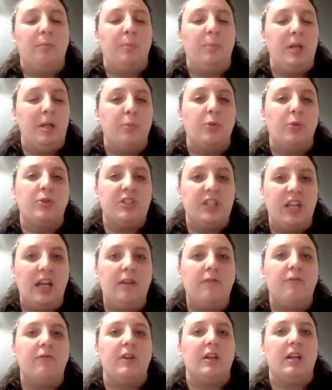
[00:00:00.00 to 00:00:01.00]
people
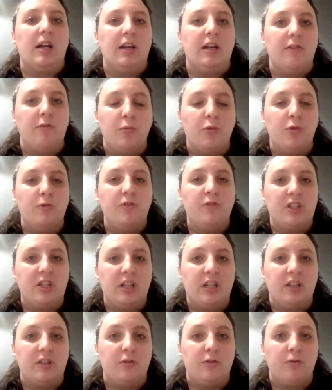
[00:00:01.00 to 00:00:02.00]
safe and kind of moves
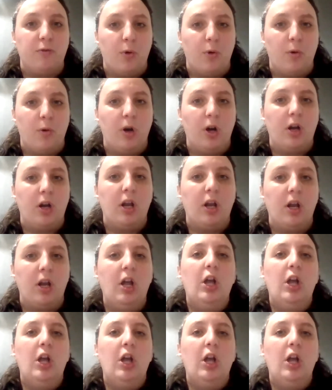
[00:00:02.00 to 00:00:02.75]
things forward?